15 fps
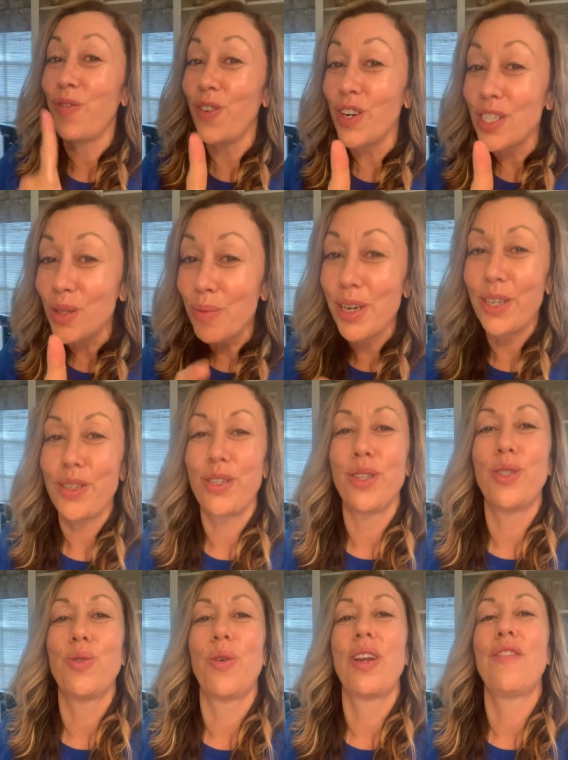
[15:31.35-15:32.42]
First Peter
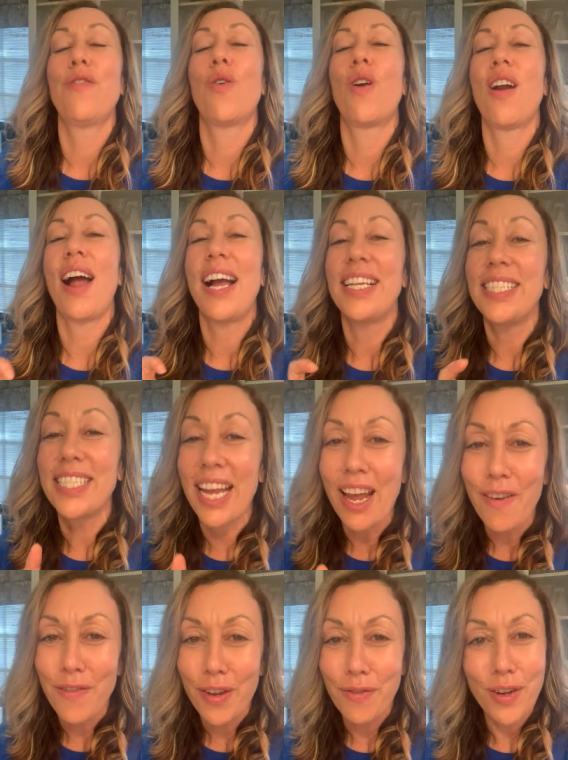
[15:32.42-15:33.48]
2.24,
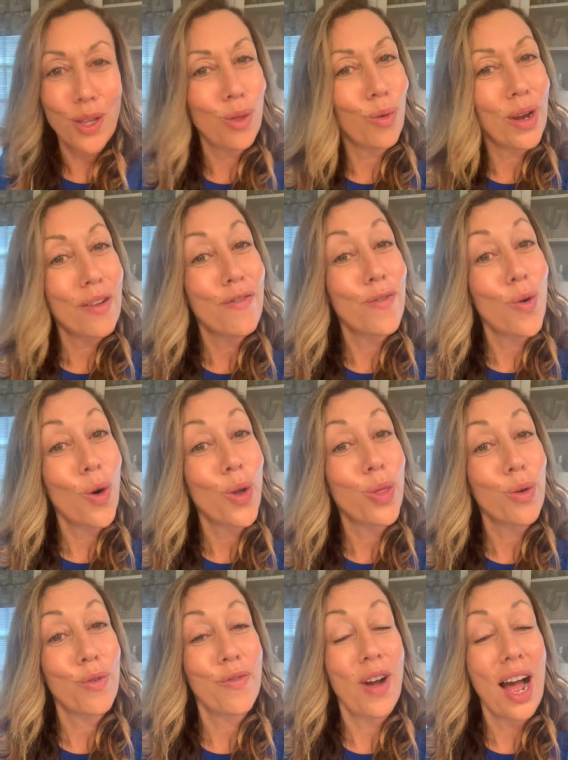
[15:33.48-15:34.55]
Isaiah 53, 4
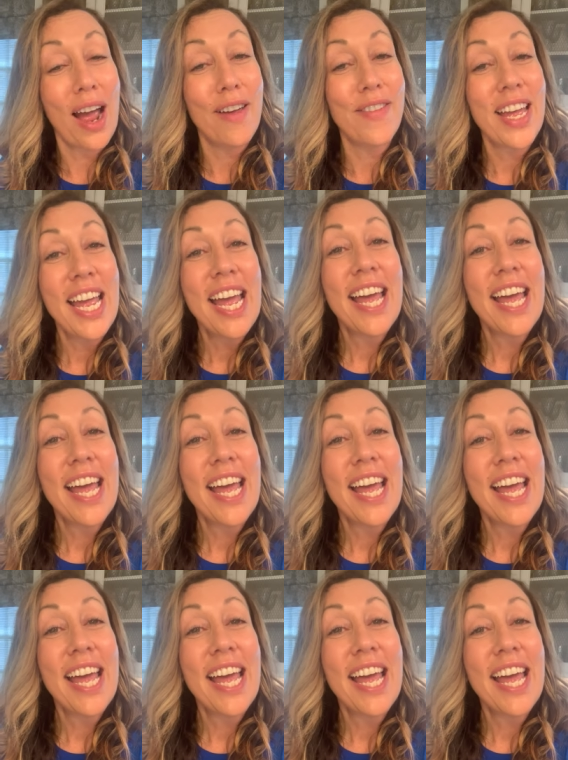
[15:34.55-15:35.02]
through 5.